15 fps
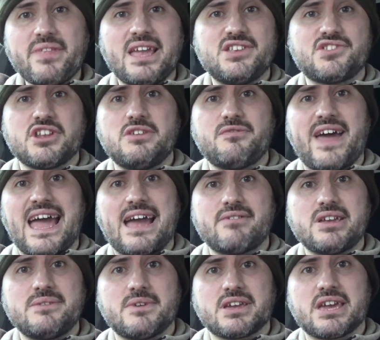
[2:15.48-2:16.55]
it's going to
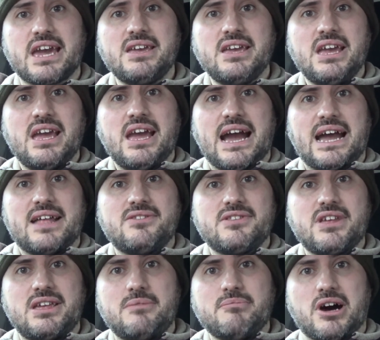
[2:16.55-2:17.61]
vary, okay?
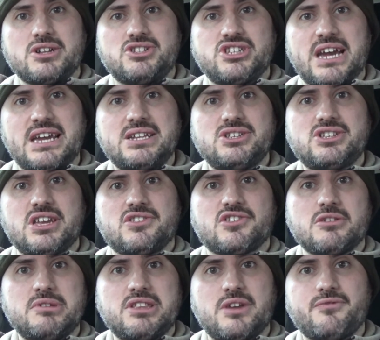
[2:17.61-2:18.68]
And it might change. It's
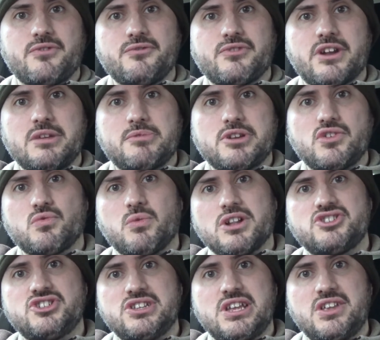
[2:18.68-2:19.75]
going to be different for anybody who's
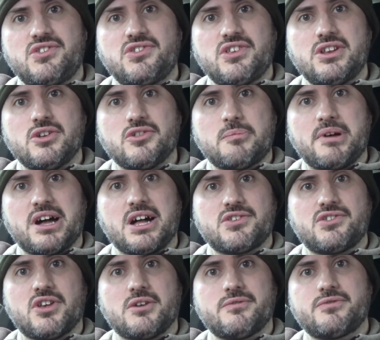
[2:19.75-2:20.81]
watching this in other
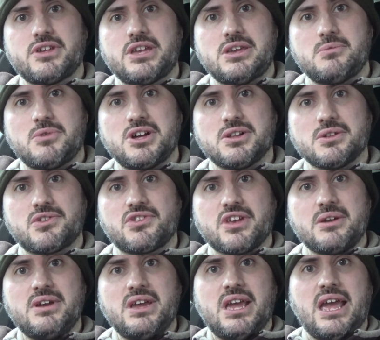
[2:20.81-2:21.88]
parts of the world.
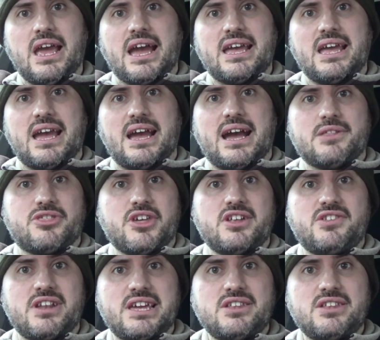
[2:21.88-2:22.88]
So 30